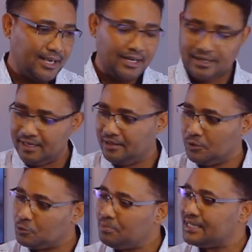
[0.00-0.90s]
and they
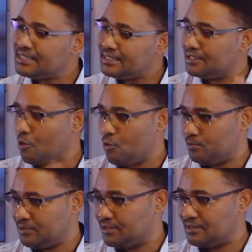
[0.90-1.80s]
would place it in
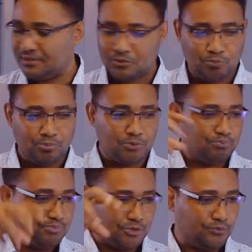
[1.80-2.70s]
homes. They would
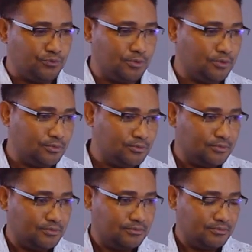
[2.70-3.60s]
put beautiful
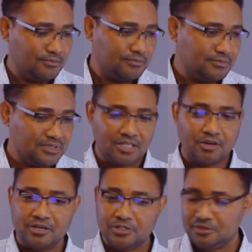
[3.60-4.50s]

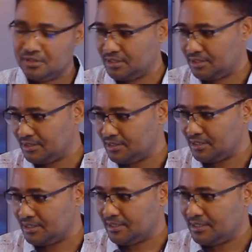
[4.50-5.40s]
decorations.
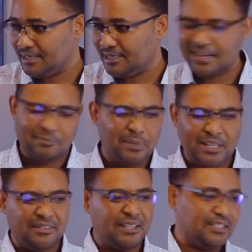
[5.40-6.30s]
Now,
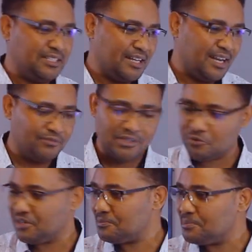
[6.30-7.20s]
back then they didn't have the
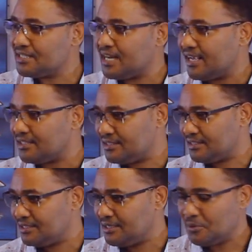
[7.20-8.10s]
Christmas
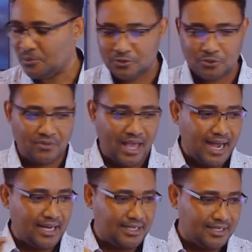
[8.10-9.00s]
lights, so they
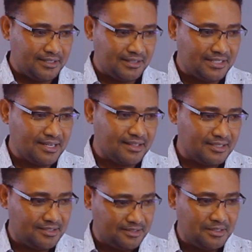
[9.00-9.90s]
had these
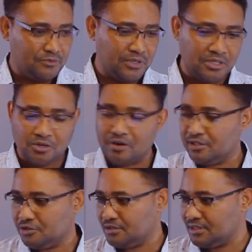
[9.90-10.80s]
other different
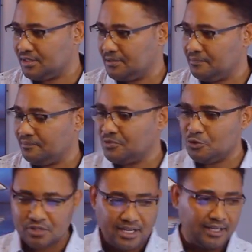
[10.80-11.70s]
decorations.
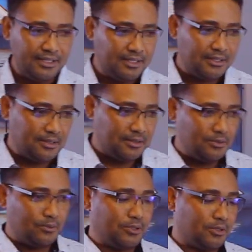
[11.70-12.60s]
Today,
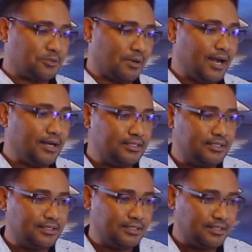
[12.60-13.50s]
we also add